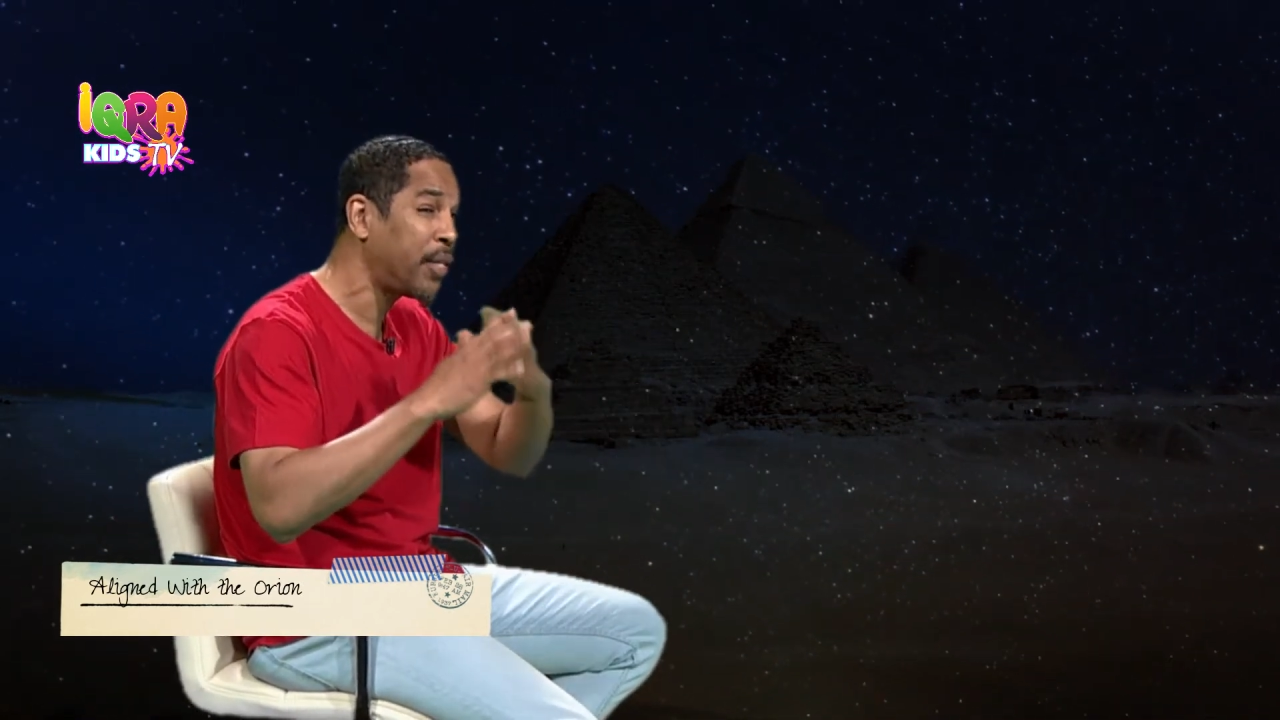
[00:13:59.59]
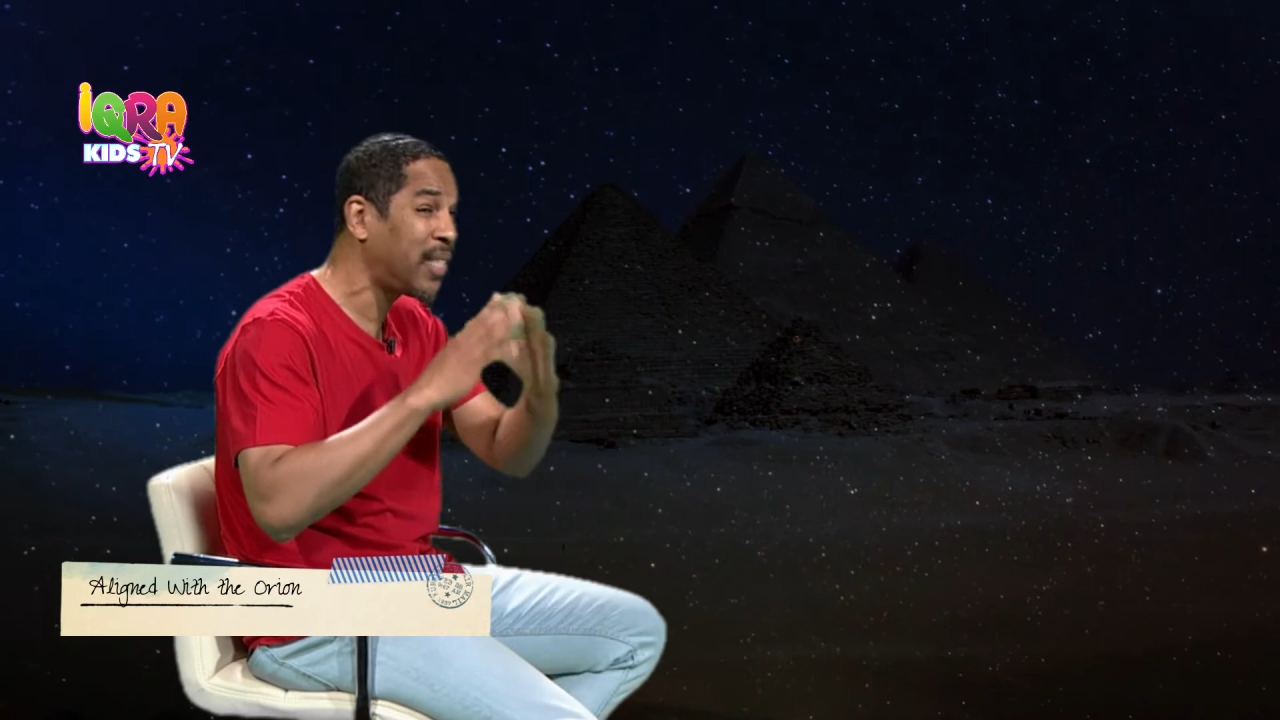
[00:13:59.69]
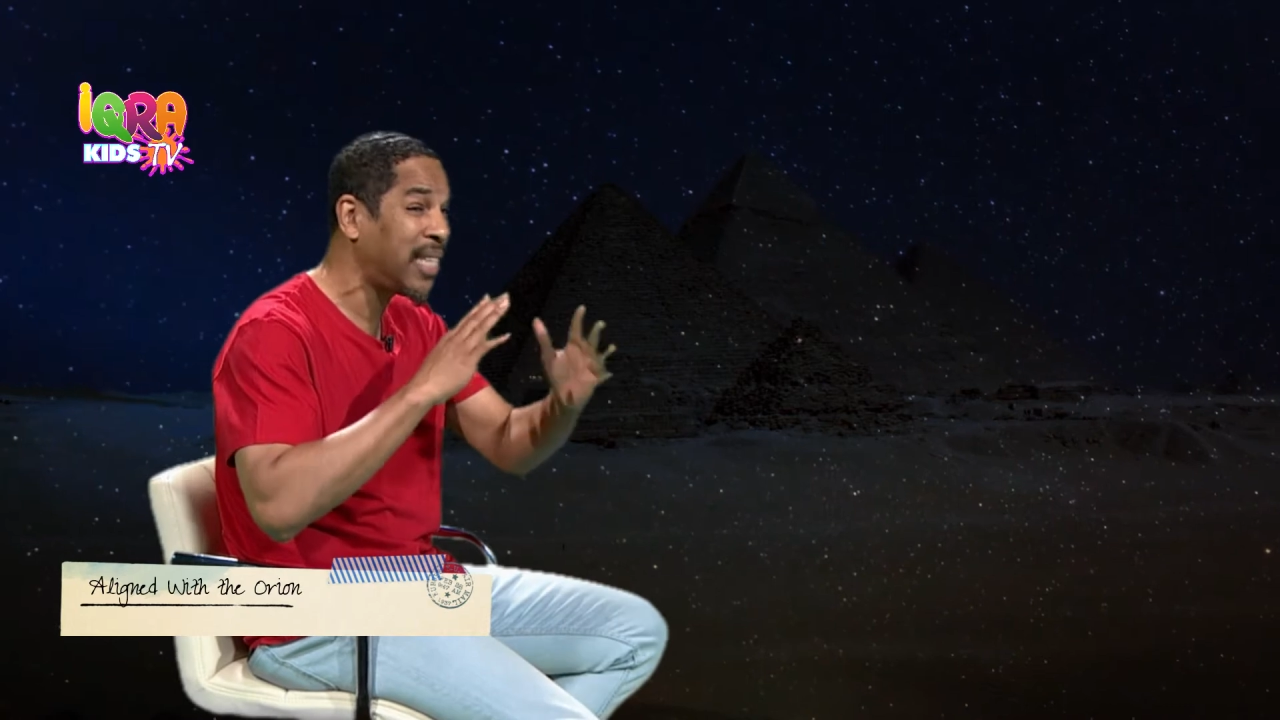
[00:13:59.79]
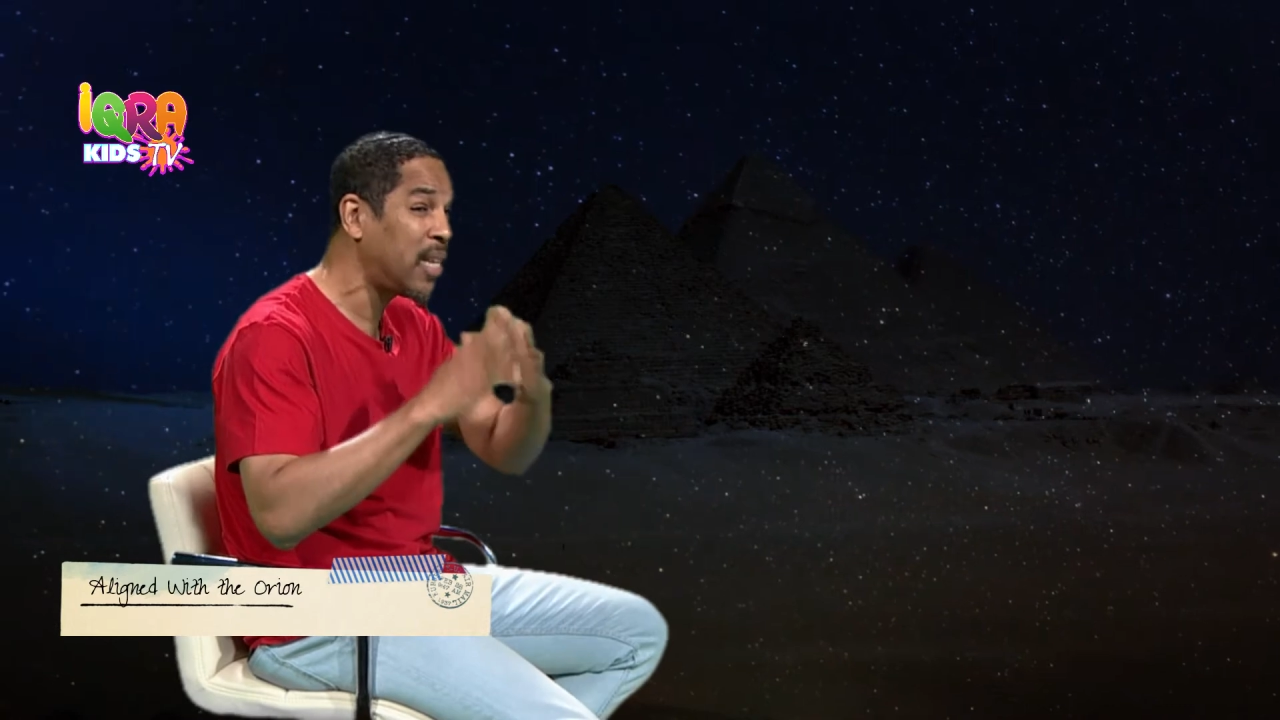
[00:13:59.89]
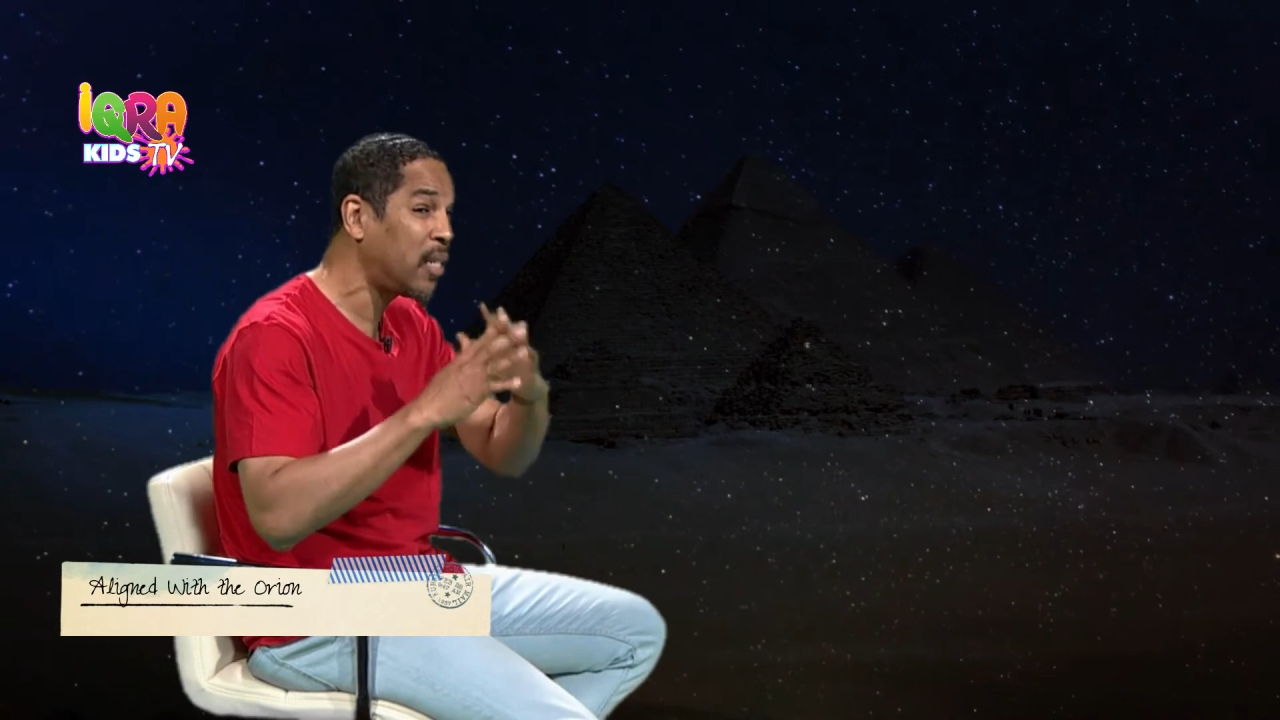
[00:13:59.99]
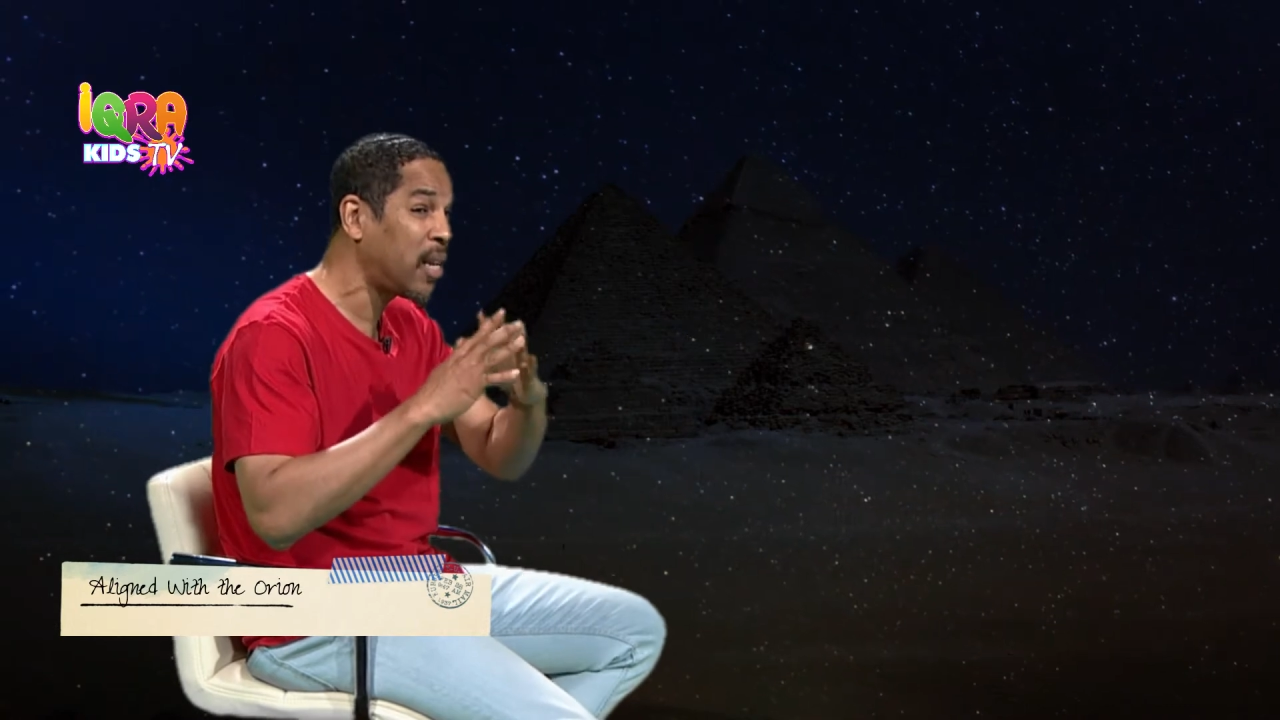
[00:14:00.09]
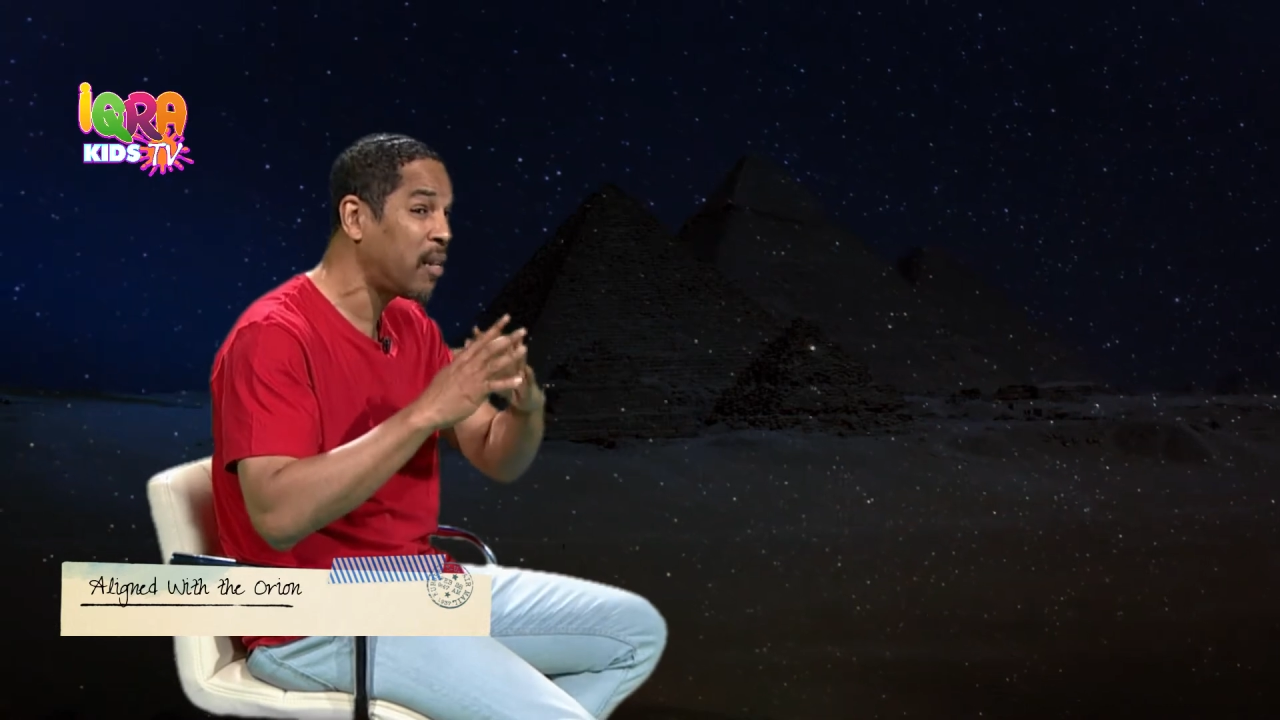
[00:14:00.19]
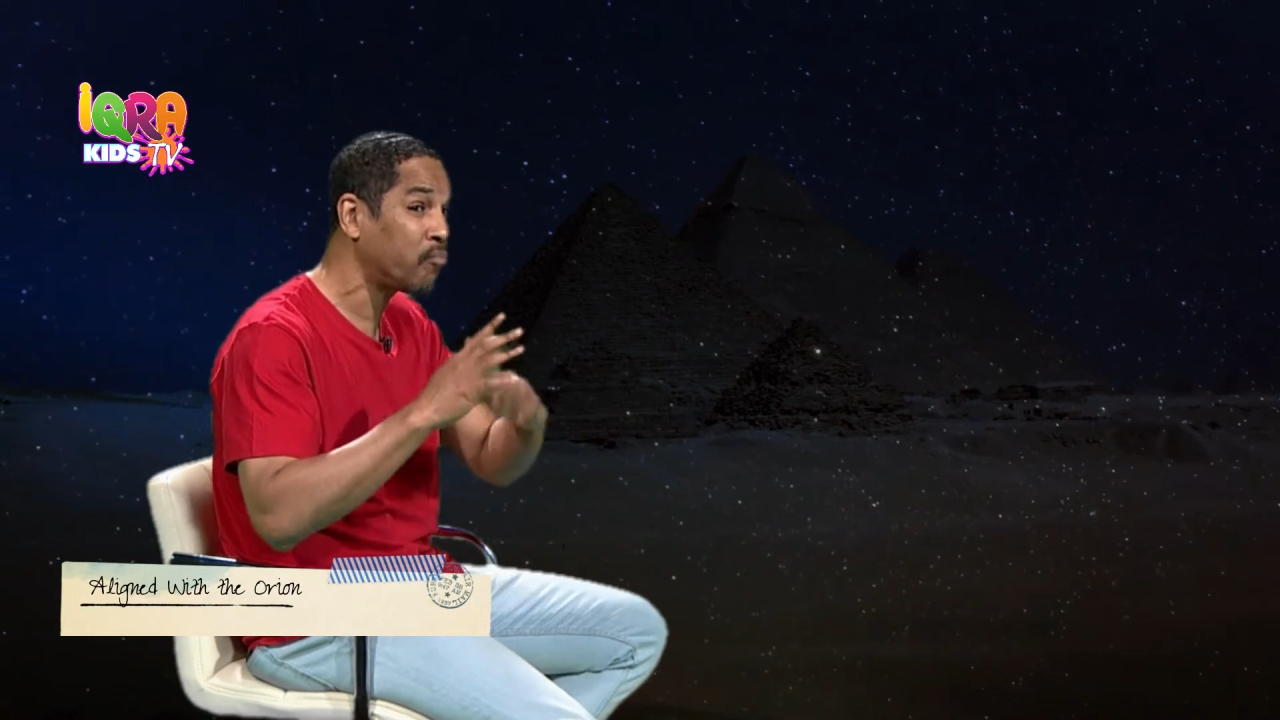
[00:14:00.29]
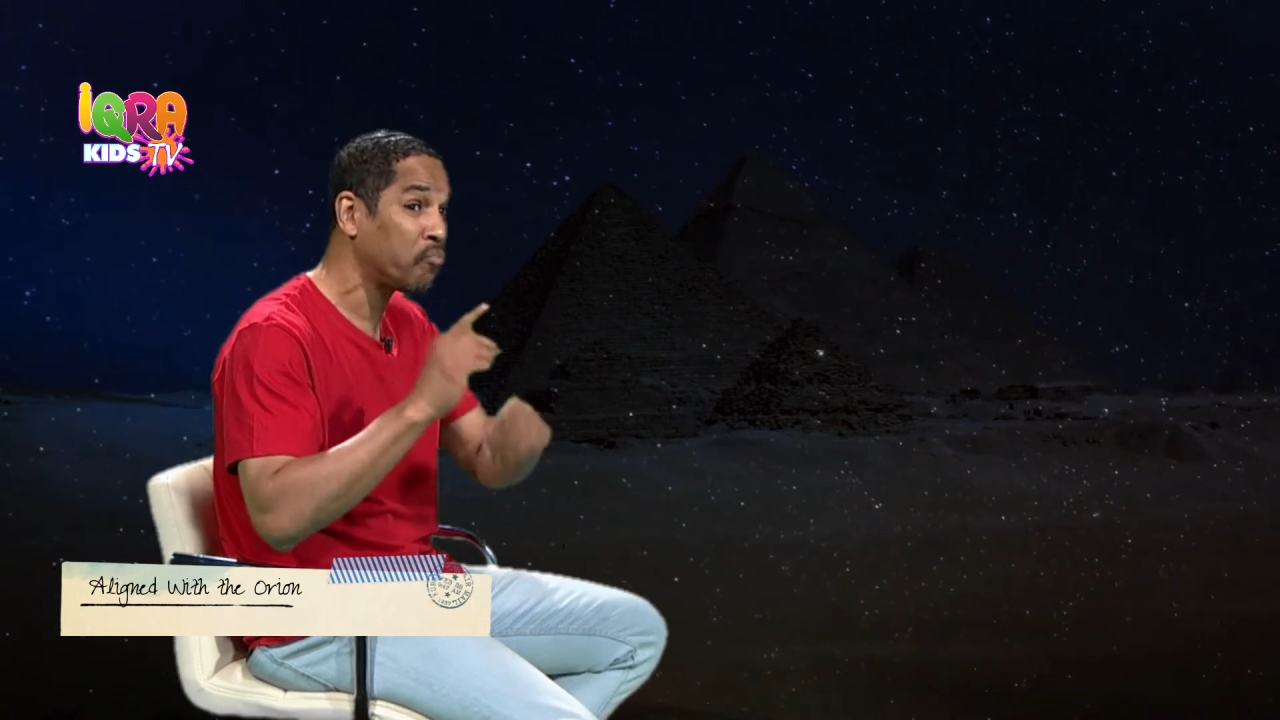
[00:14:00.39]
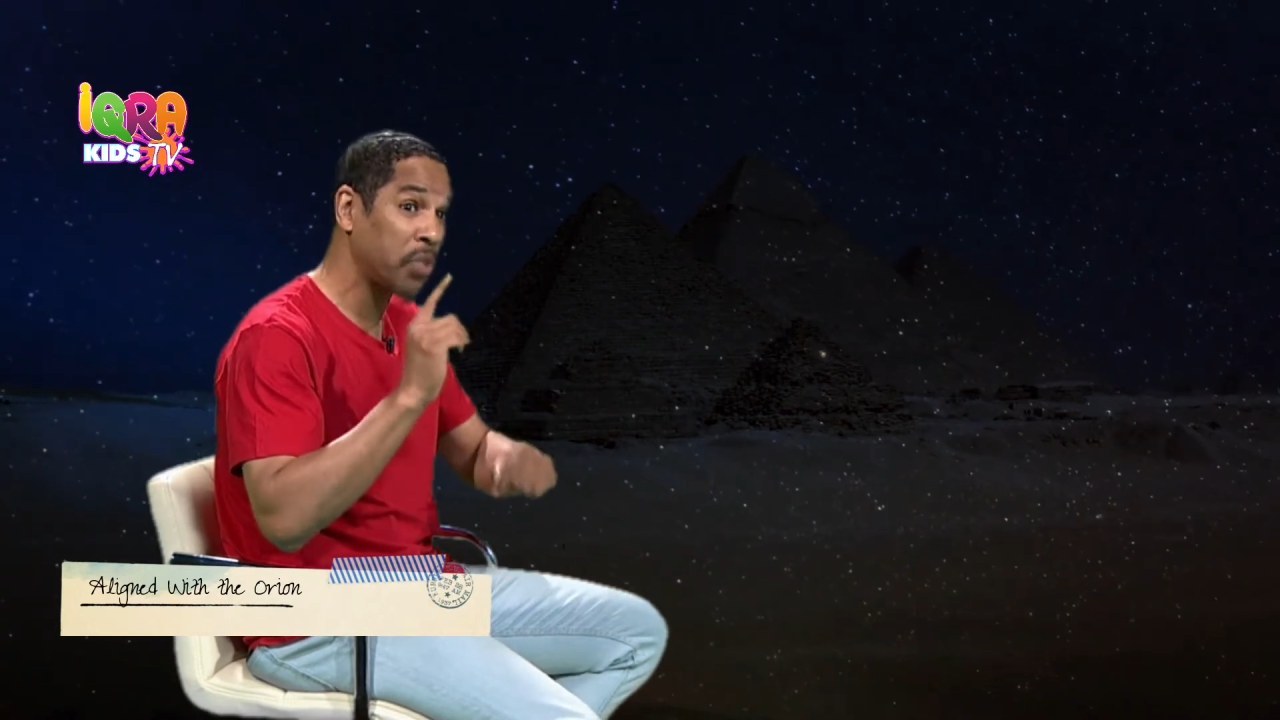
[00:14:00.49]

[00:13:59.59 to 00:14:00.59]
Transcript: season?